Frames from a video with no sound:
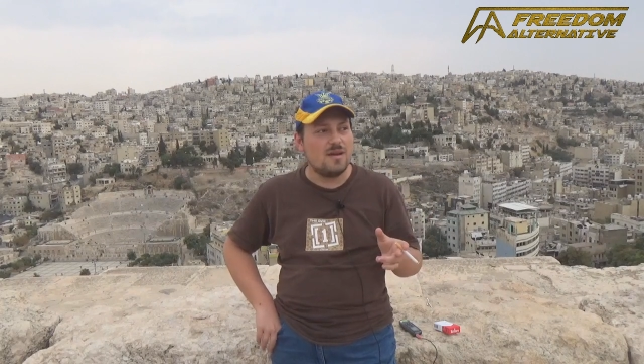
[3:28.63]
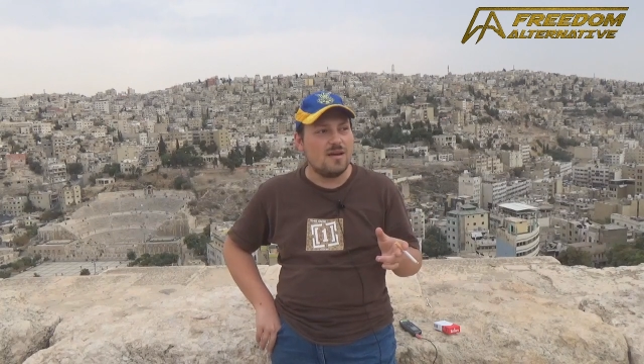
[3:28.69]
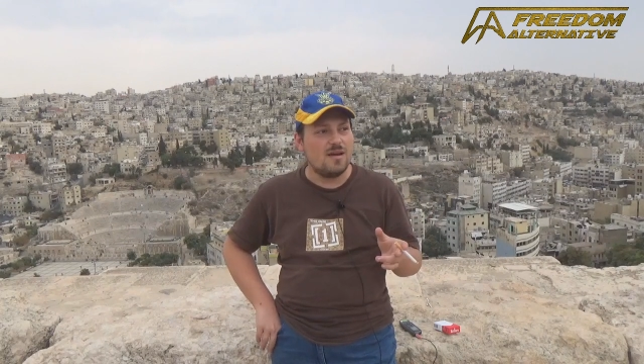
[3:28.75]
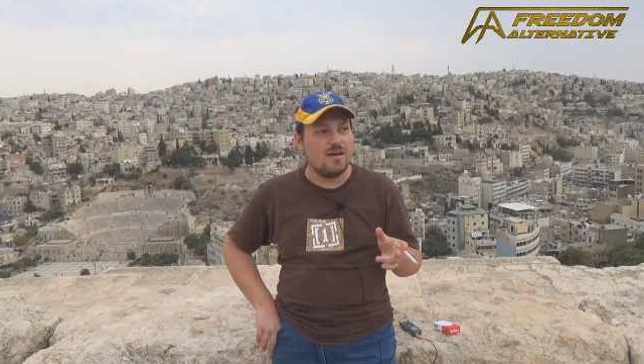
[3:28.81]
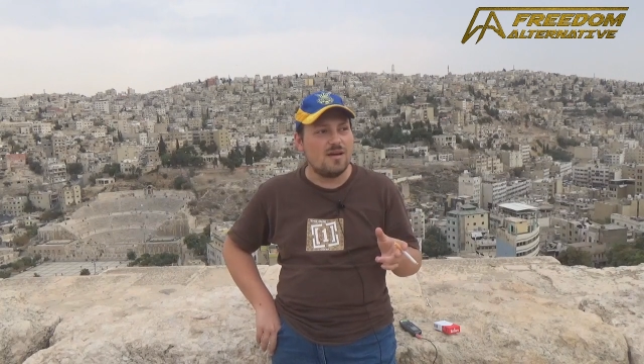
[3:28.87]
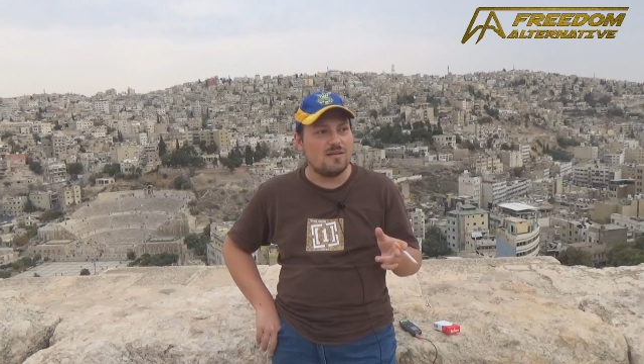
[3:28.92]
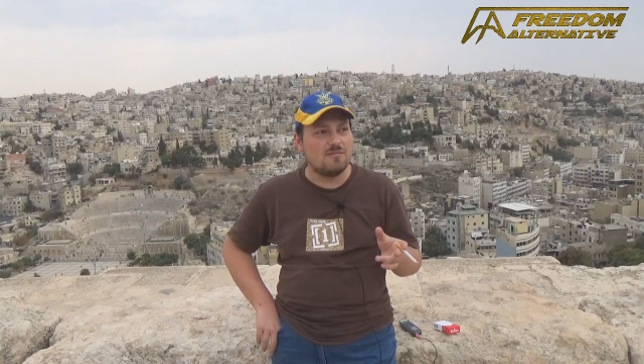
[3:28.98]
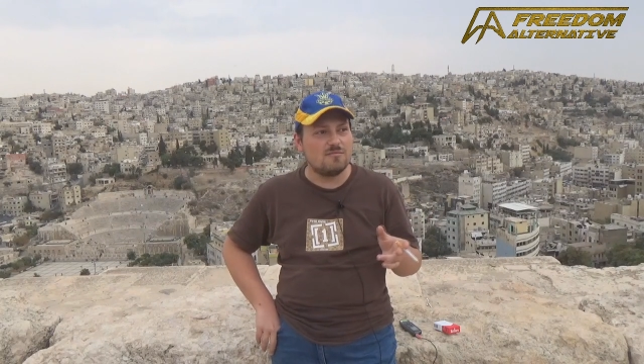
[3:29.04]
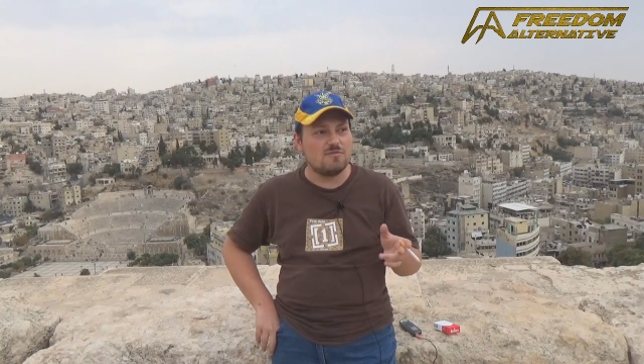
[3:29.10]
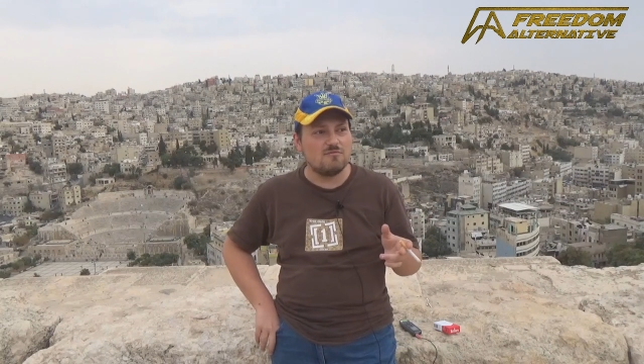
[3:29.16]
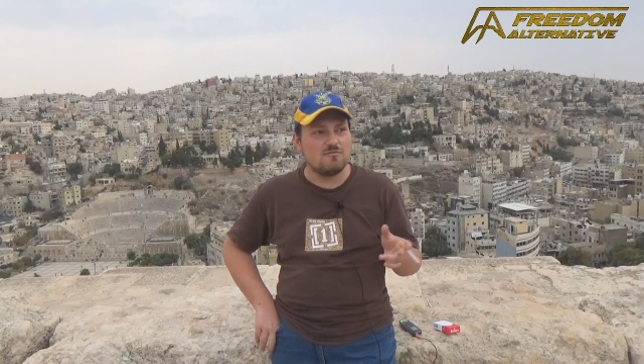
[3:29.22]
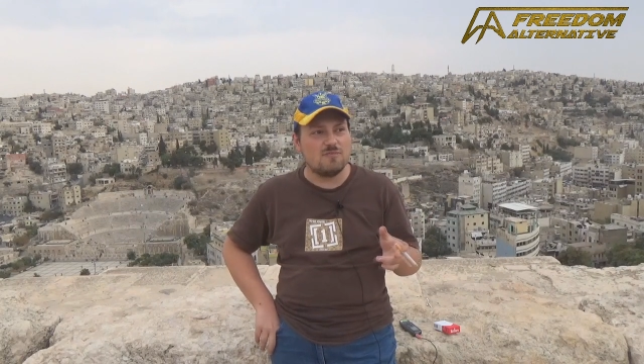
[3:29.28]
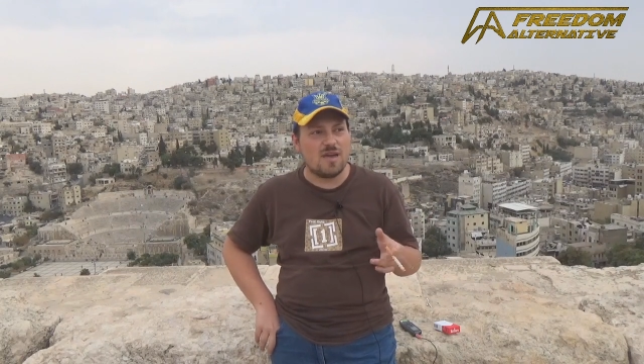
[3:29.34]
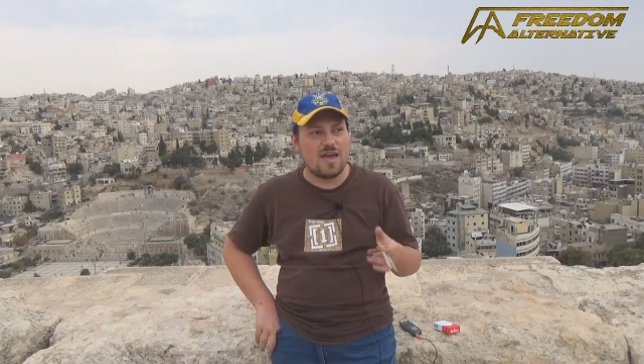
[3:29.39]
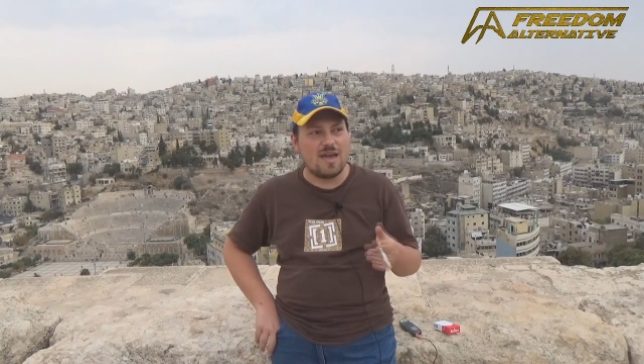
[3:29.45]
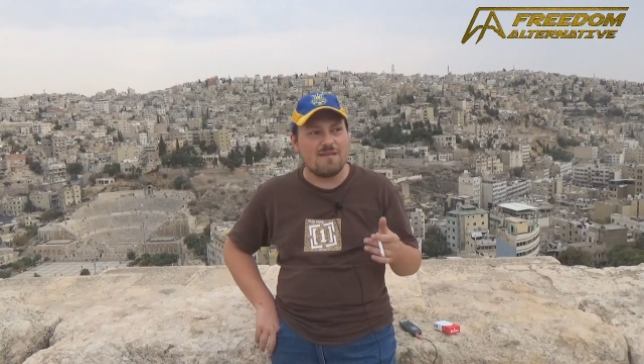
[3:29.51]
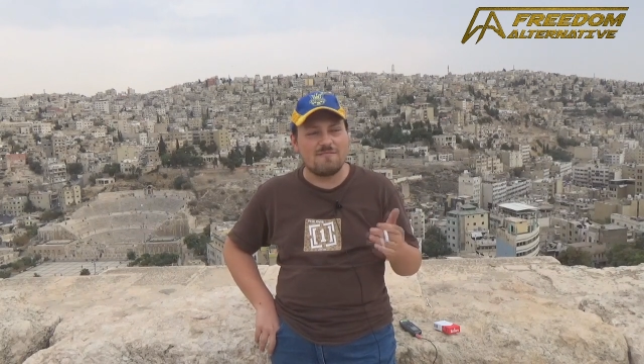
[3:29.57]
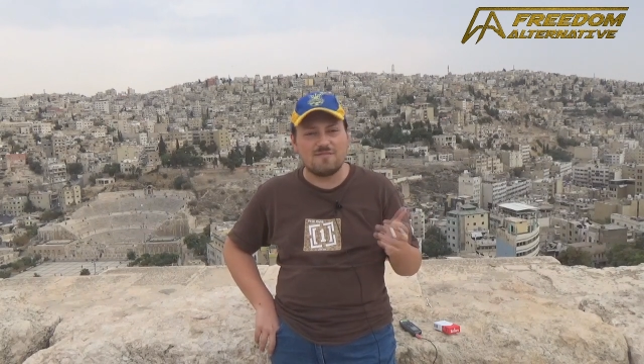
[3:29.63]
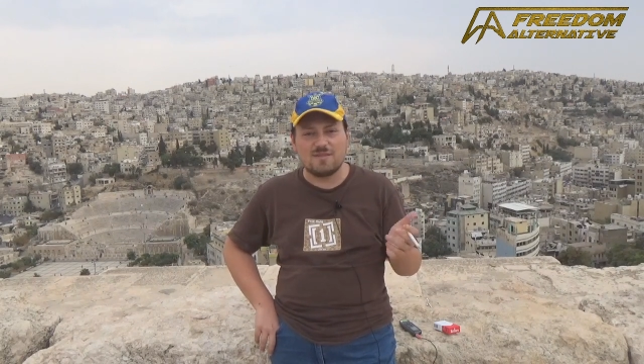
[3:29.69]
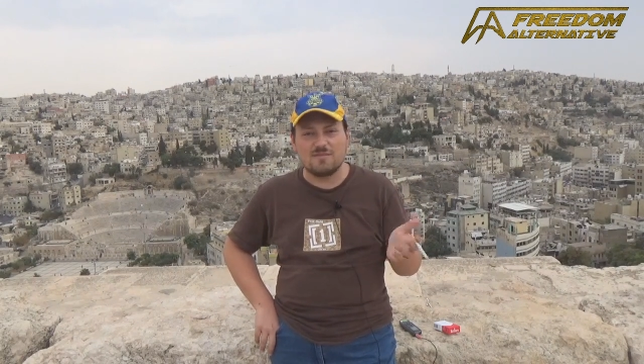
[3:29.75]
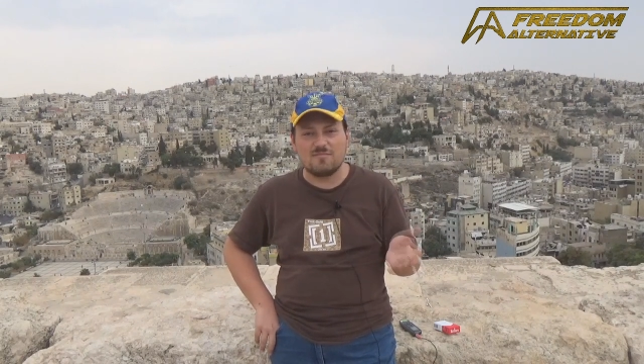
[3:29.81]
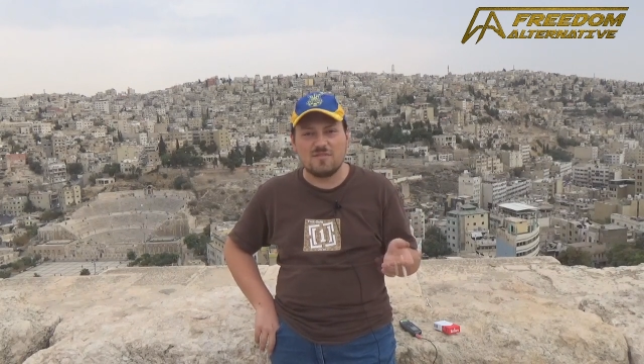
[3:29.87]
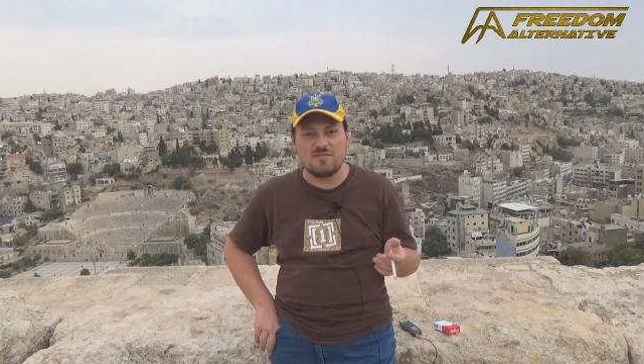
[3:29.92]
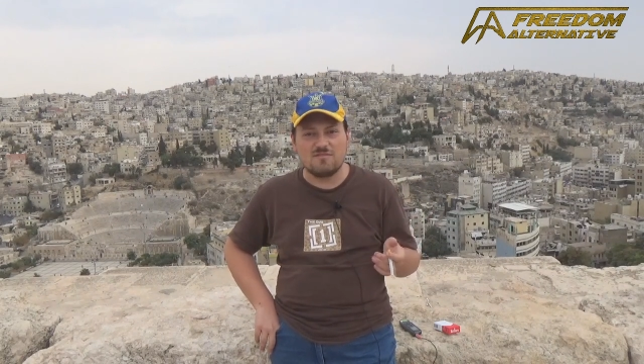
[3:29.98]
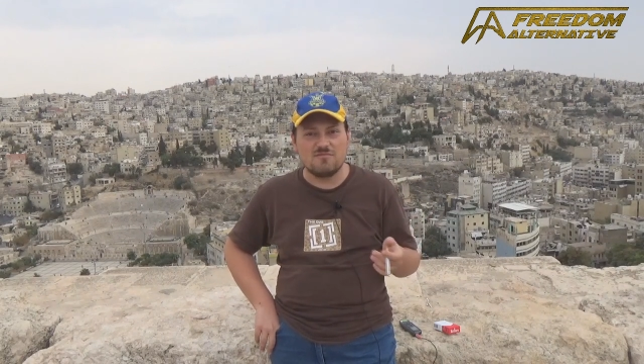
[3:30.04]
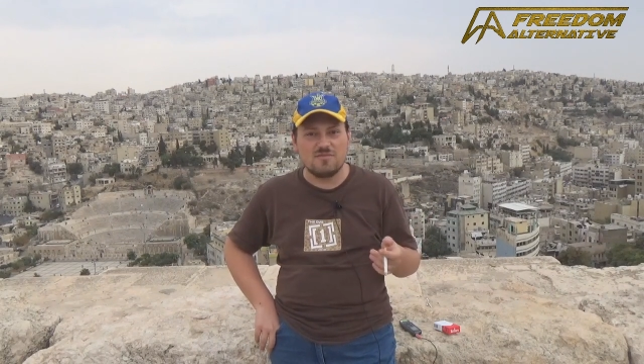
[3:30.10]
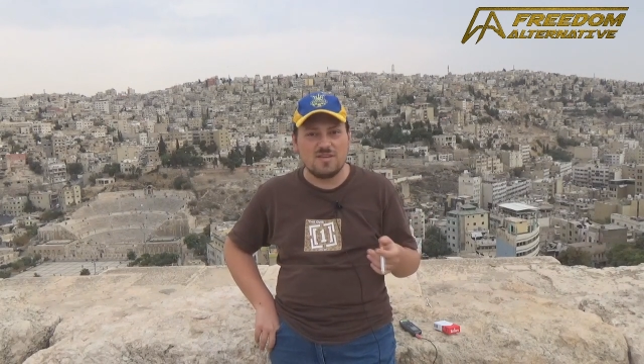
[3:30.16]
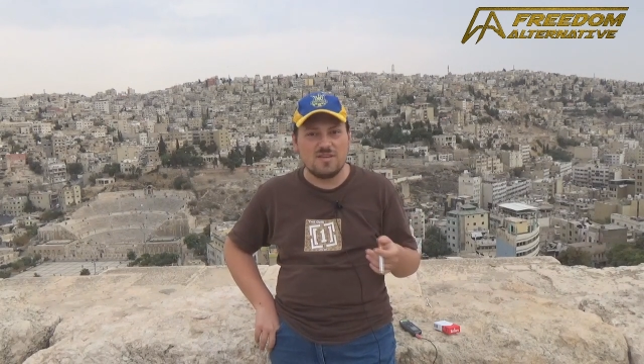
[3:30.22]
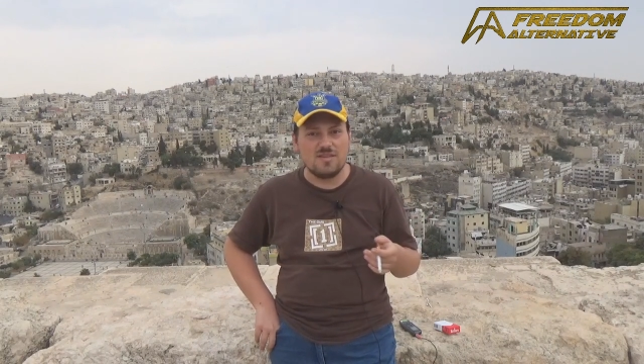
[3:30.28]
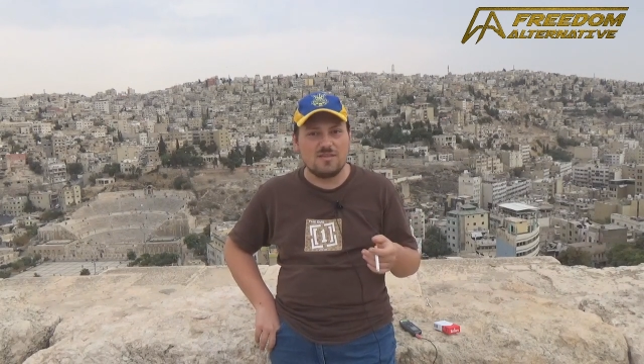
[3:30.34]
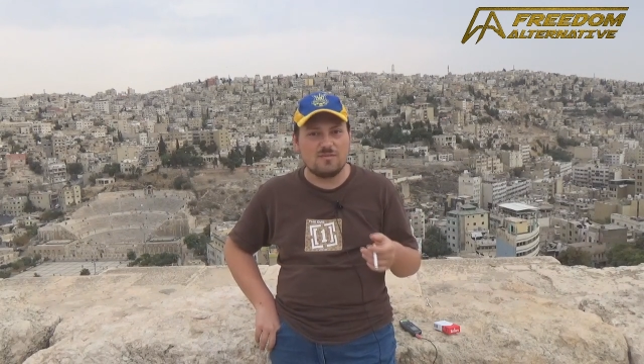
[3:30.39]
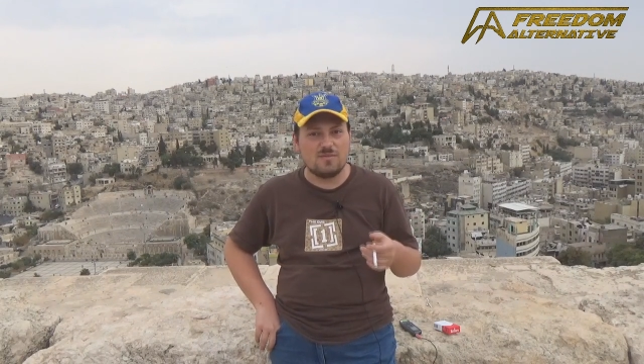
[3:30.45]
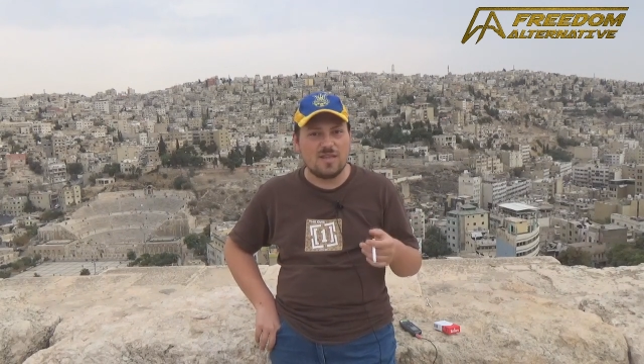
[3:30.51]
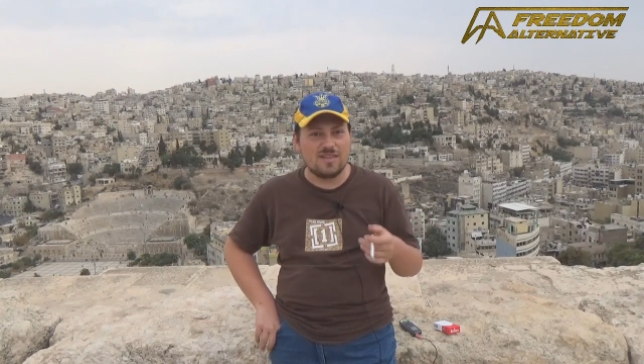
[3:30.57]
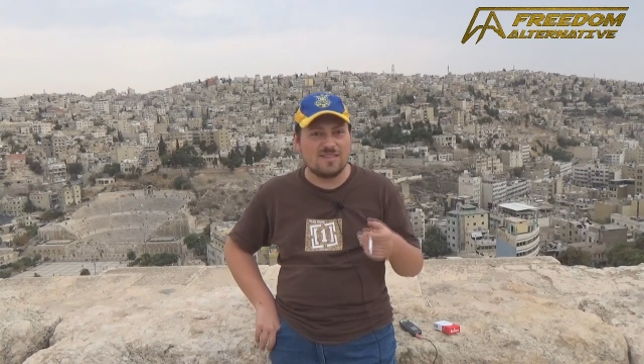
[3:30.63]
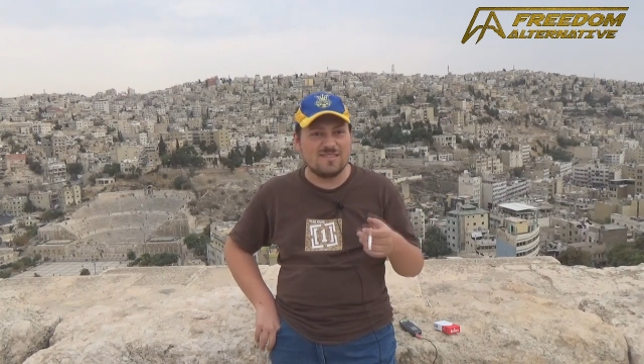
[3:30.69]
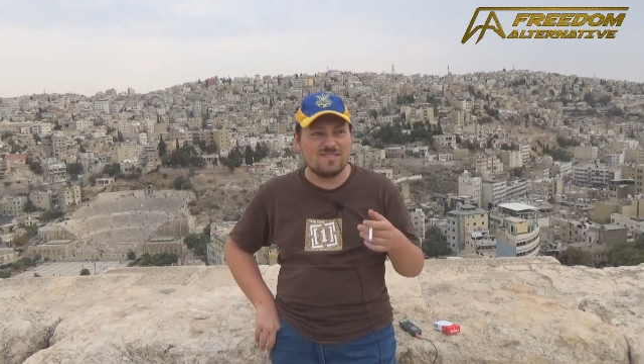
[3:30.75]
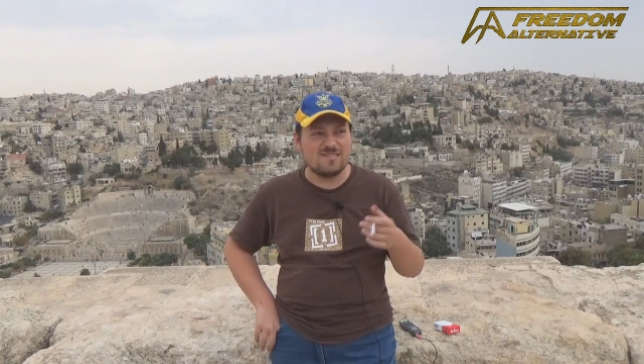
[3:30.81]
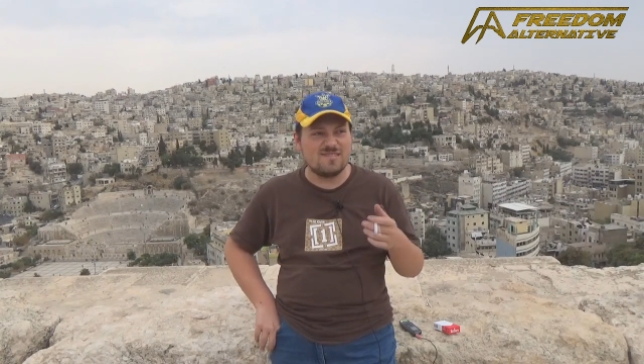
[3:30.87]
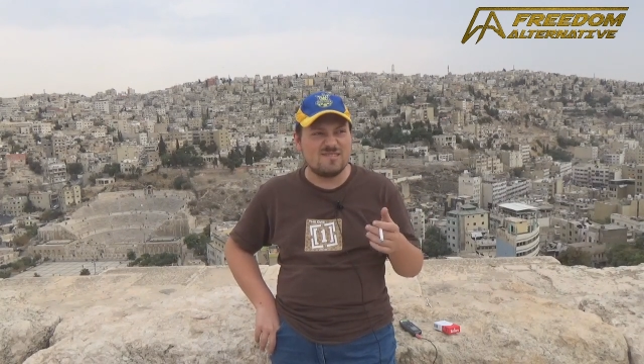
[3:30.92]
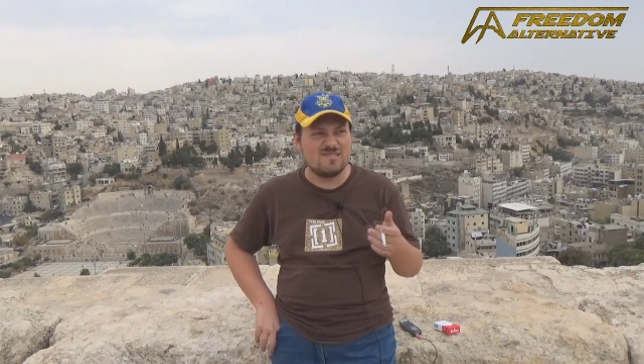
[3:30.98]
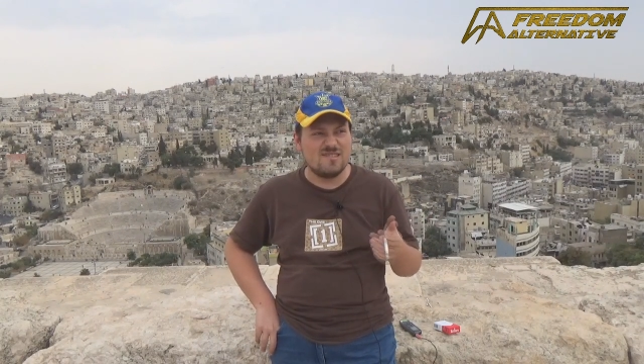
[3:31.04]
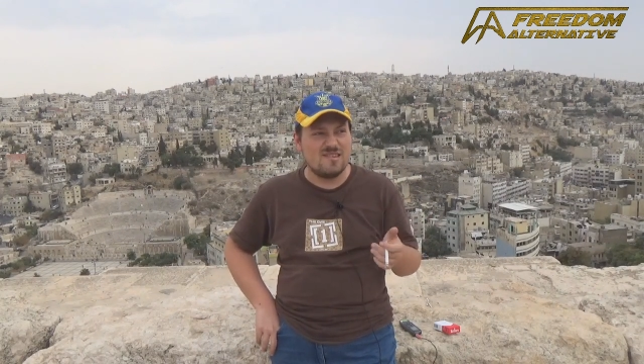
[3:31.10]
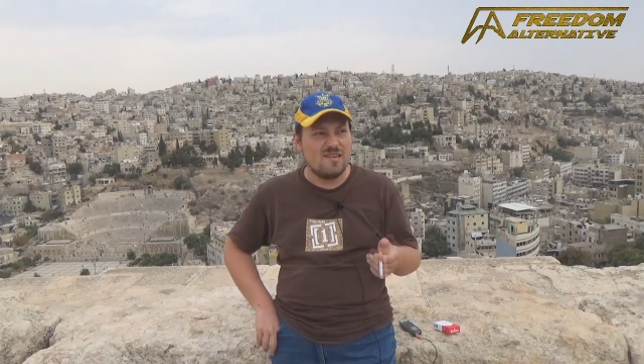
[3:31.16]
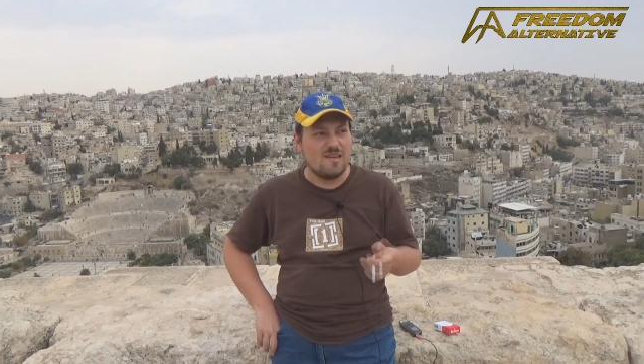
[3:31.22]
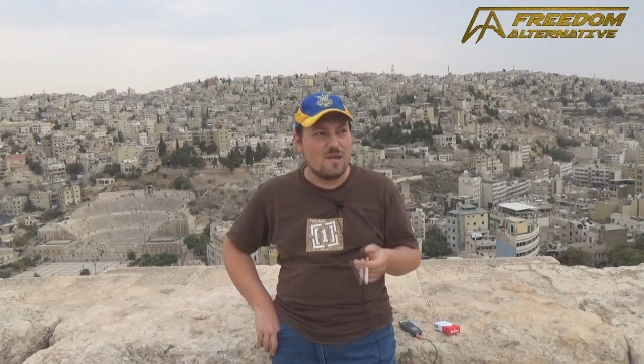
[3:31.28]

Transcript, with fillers: uh, to have something to eat that is